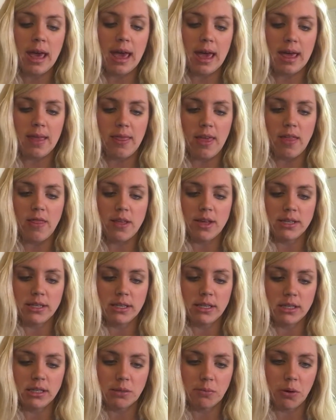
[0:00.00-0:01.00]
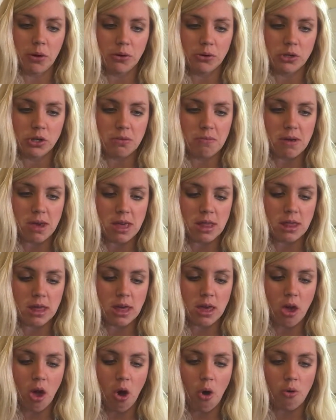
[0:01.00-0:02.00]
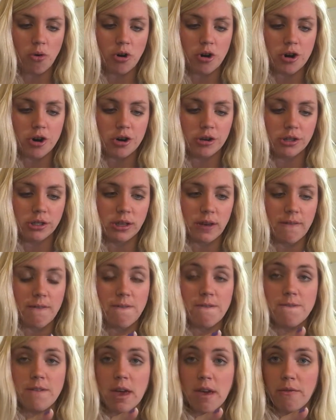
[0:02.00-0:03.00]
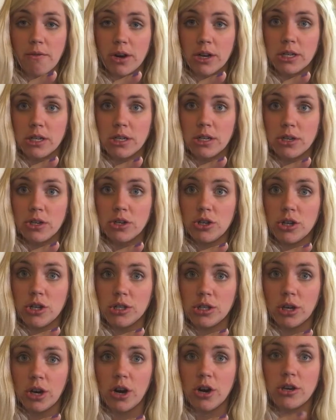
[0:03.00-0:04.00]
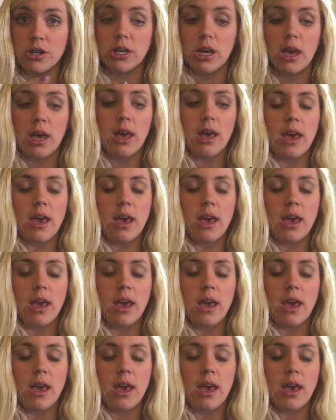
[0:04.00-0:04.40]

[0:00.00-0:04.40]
And then this is supposed to be the owner's favorite dessert.